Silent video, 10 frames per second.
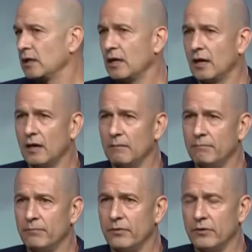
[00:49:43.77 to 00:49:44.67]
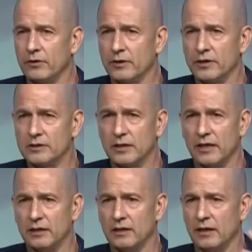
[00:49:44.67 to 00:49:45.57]
No. There is
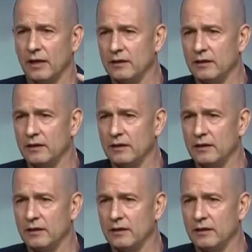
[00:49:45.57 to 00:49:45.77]
a